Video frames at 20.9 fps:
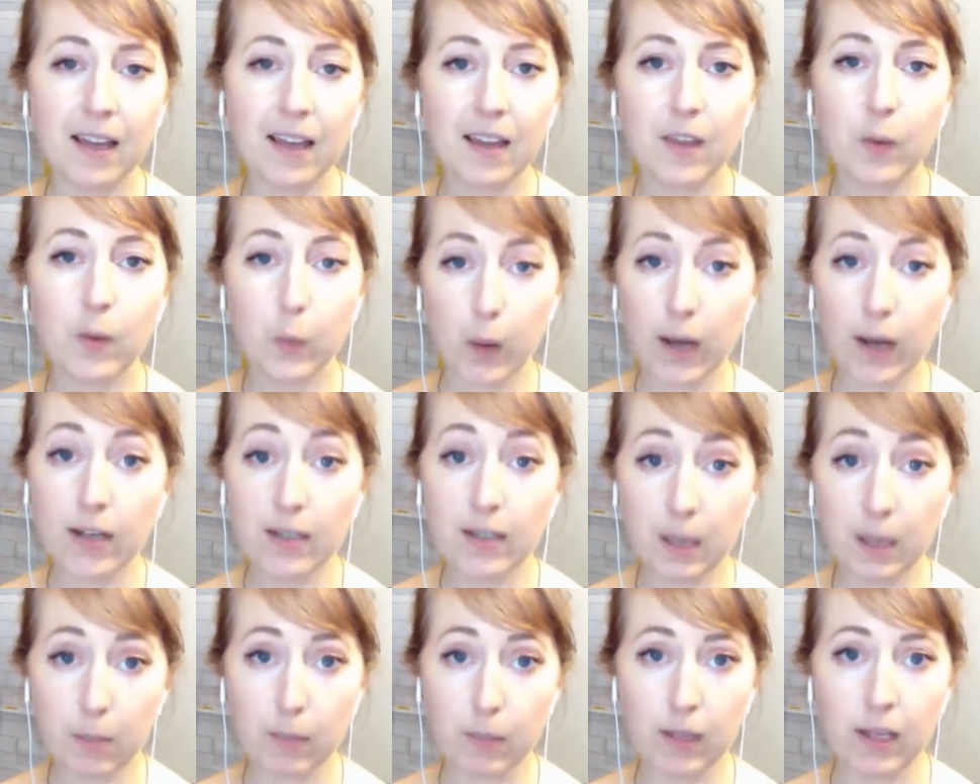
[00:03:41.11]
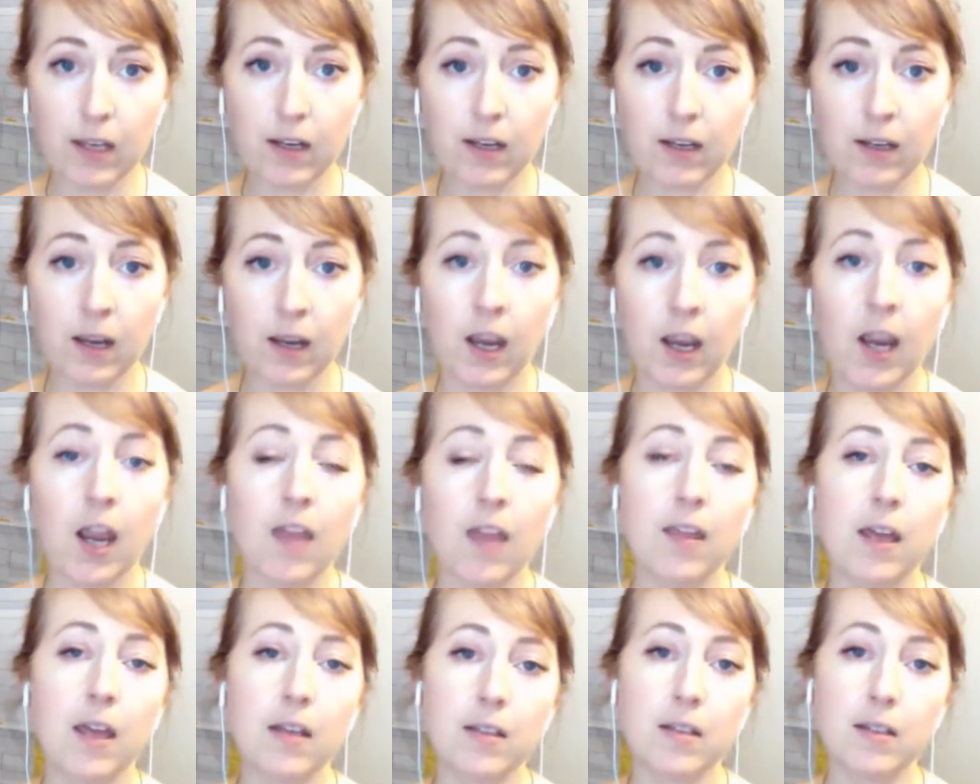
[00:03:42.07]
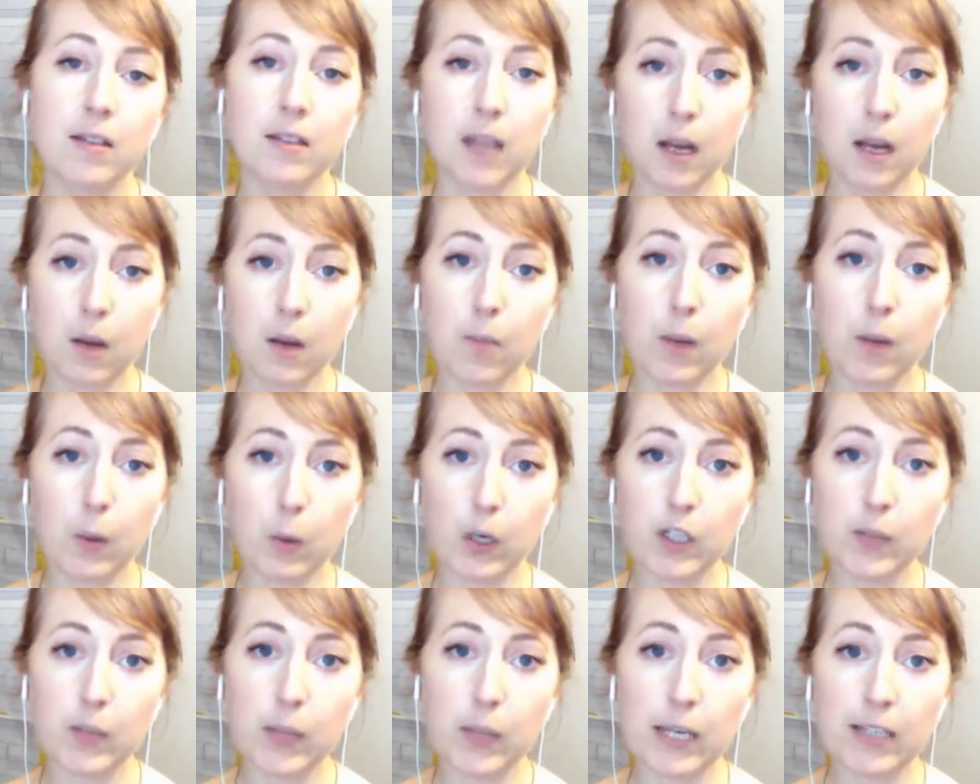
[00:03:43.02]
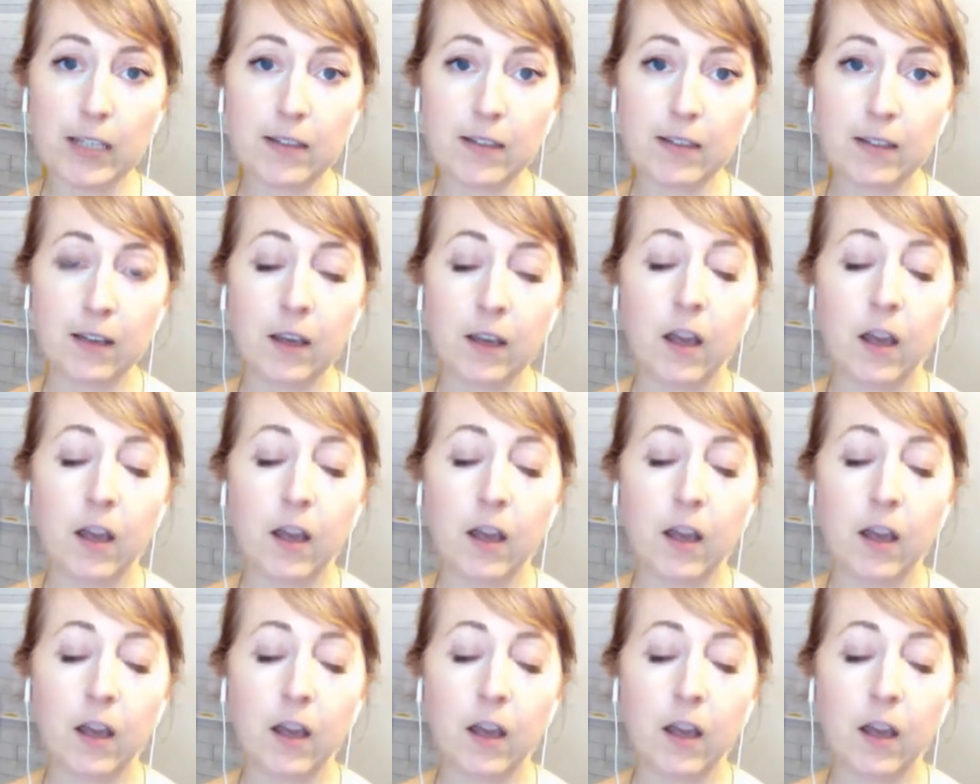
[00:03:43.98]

the right template and then set up my workspace.